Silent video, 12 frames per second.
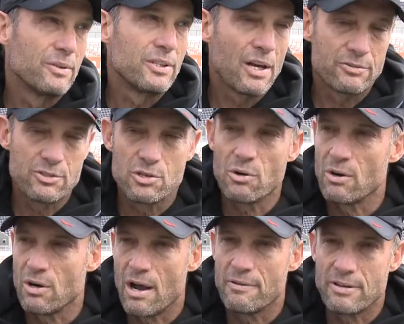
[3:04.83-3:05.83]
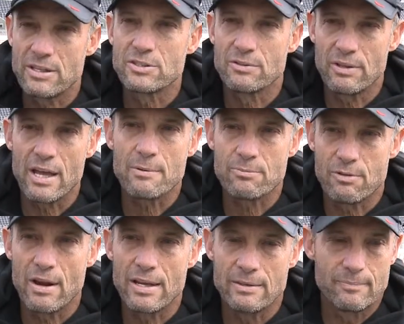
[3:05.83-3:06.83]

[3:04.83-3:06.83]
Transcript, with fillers: tough chore offensively up front.